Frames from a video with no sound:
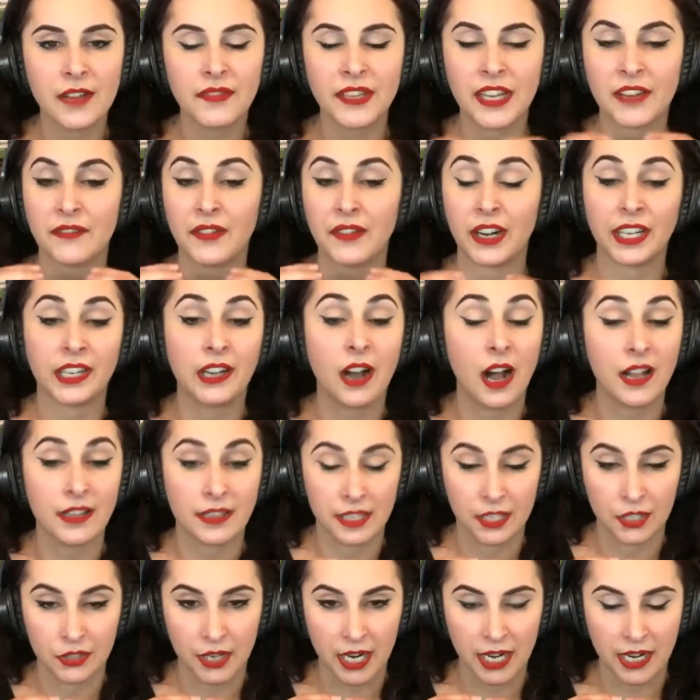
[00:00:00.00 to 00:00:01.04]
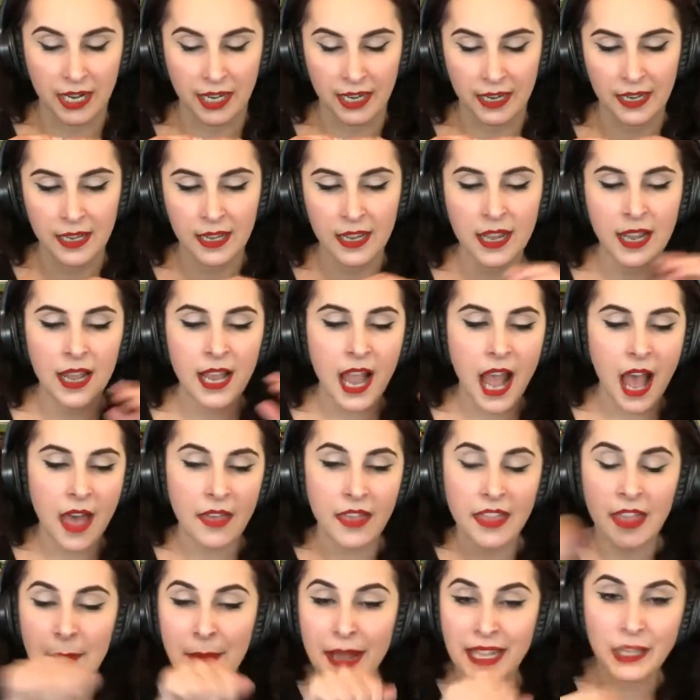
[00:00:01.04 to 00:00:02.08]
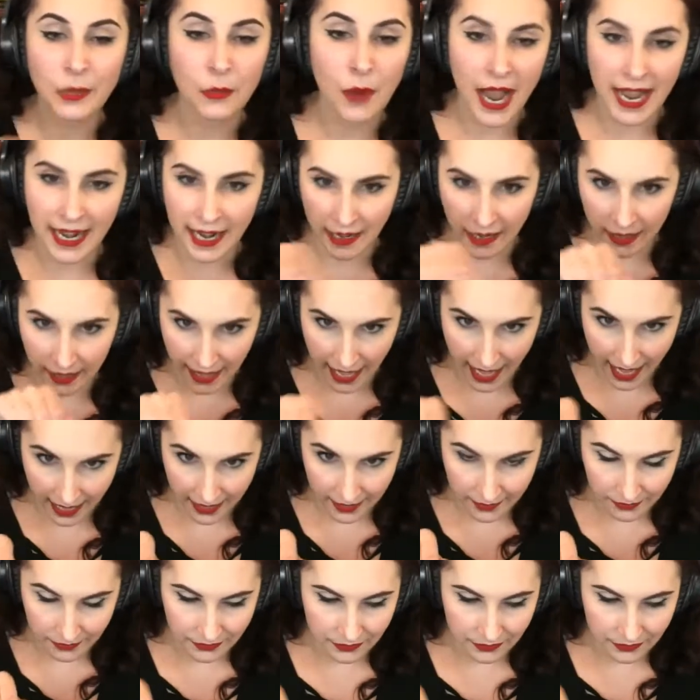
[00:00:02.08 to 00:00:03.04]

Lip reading: get very concentrated. And then they make the wine out of that.